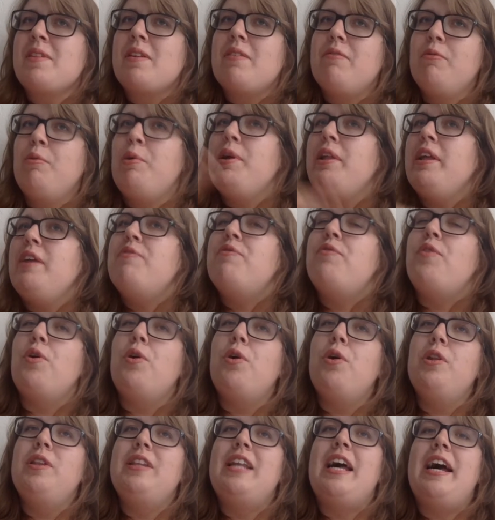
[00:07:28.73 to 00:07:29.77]
Really
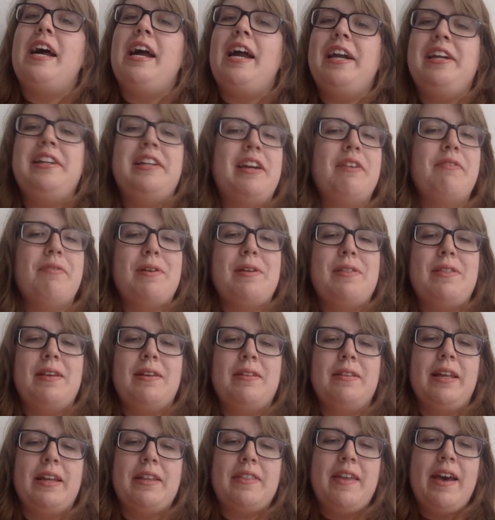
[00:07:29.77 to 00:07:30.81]
full line, everything
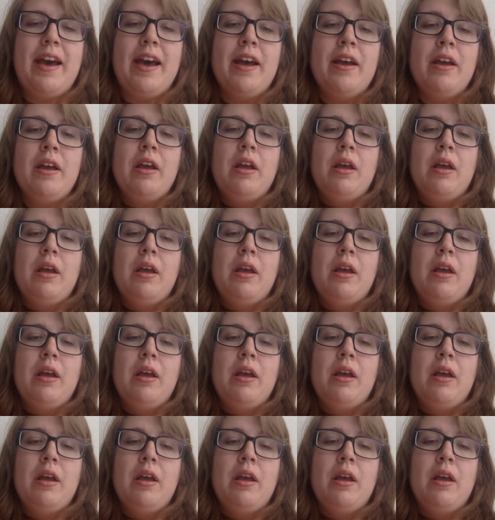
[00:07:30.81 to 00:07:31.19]
like that.